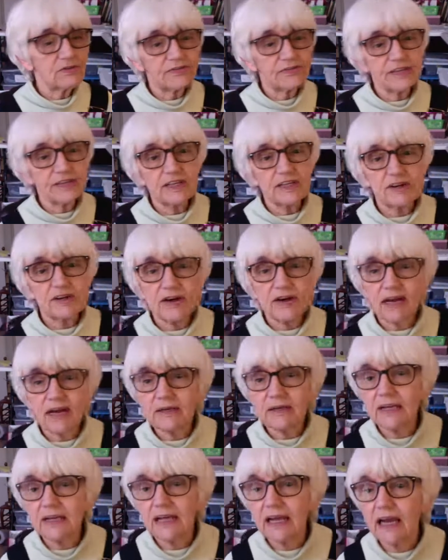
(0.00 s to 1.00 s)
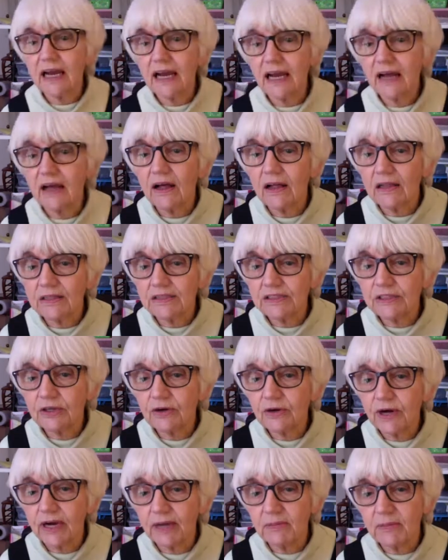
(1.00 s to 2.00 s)
video. And also,
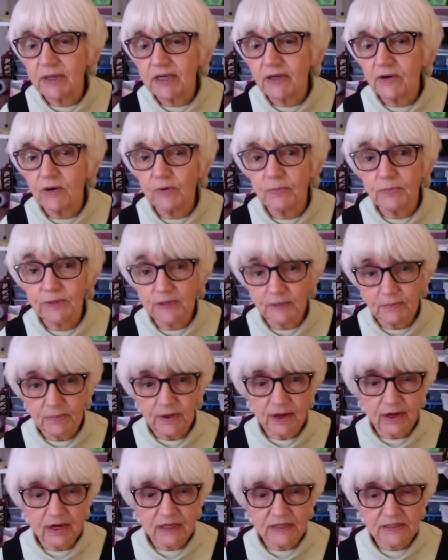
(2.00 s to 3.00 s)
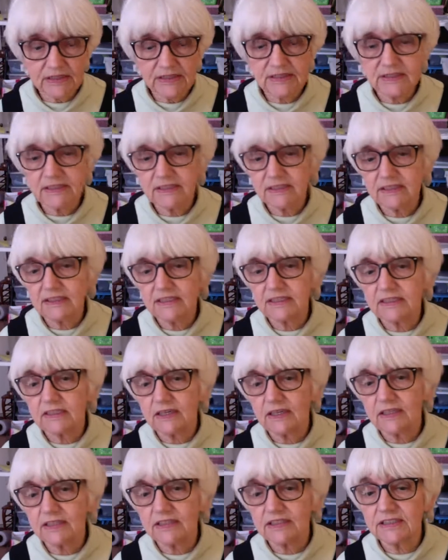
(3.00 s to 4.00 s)
I may open a box this
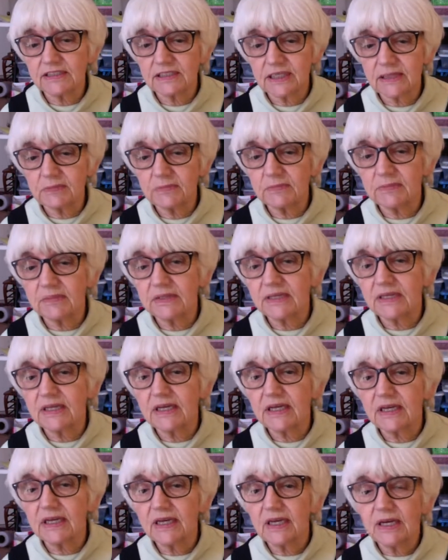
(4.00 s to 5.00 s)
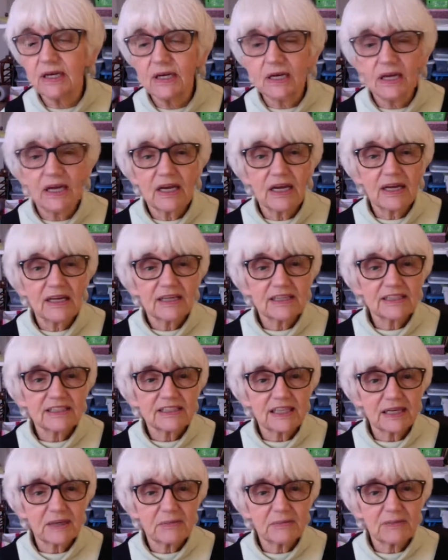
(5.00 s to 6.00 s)
on the same
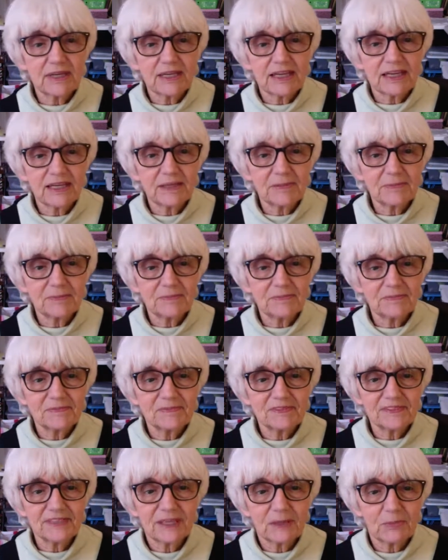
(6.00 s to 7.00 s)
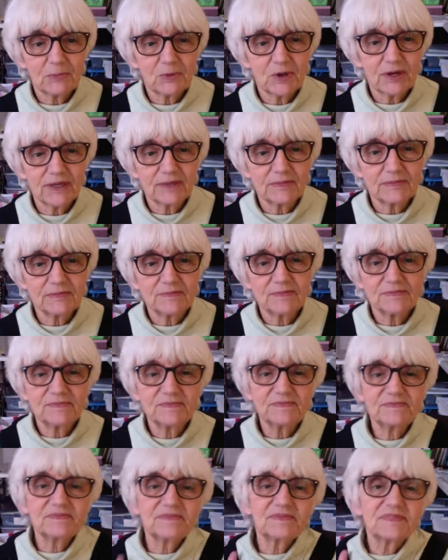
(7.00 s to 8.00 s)
same day, same one.
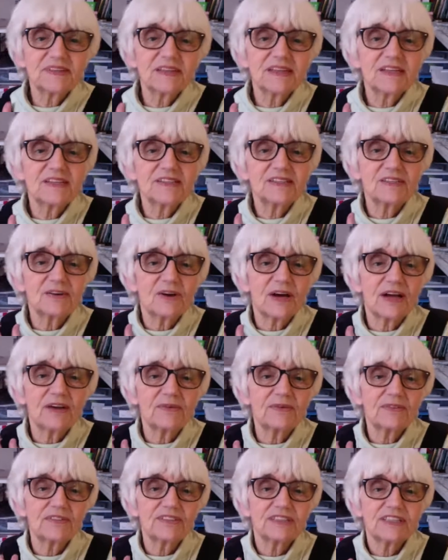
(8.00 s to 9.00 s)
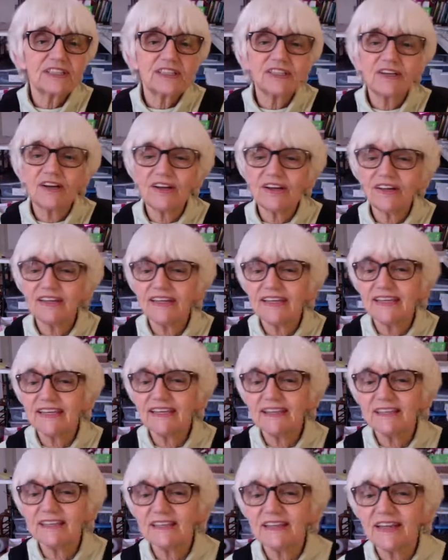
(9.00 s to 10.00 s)
So I will see y'all
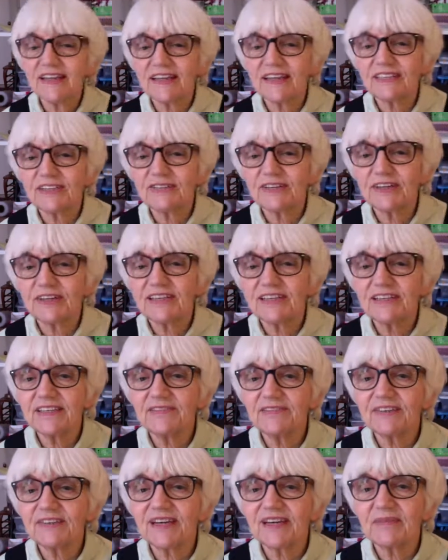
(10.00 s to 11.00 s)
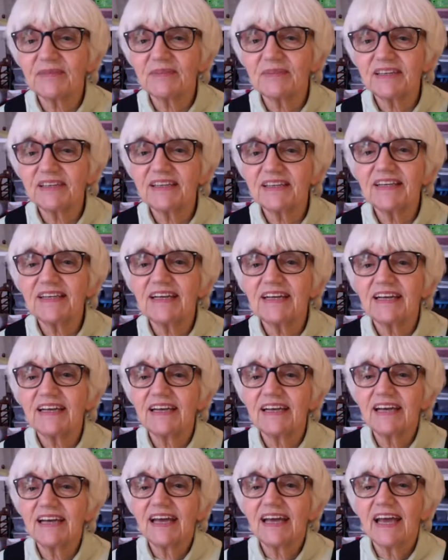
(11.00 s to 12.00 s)
then. Thanks, Randy, for coming.
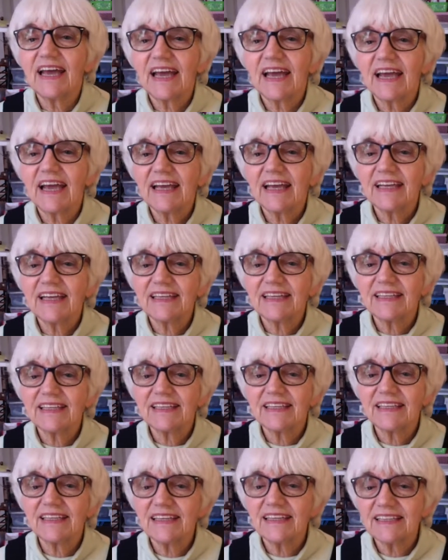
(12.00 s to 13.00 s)
And